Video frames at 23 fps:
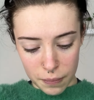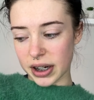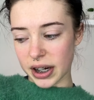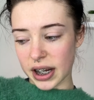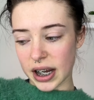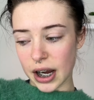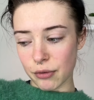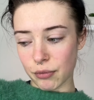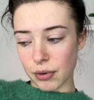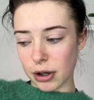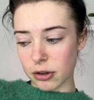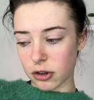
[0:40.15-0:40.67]
I
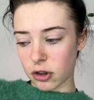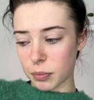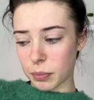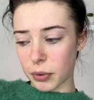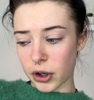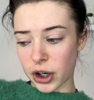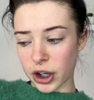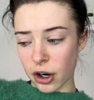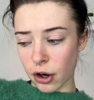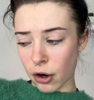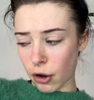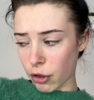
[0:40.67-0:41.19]
didn't get round to
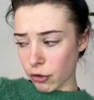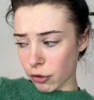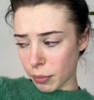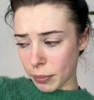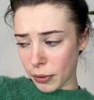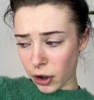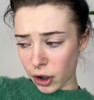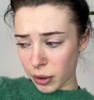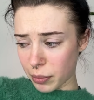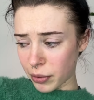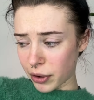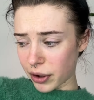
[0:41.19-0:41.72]
booking another
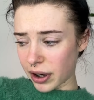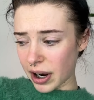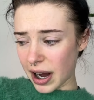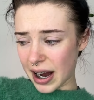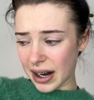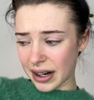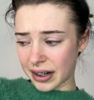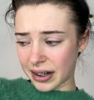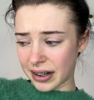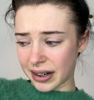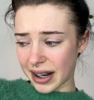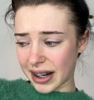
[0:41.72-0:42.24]
appointment
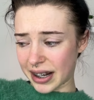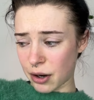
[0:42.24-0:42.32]
and